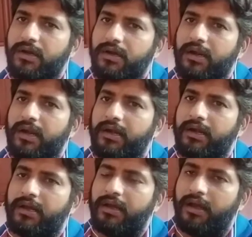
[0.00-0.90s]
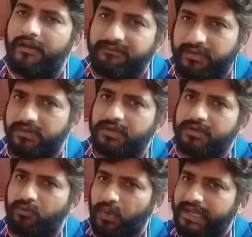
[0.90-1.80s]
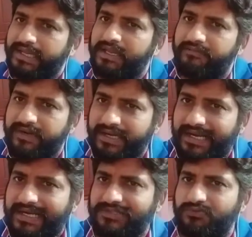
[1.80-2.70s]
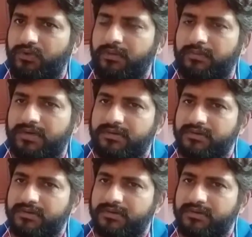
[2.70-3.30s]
and after that the working of a transformer.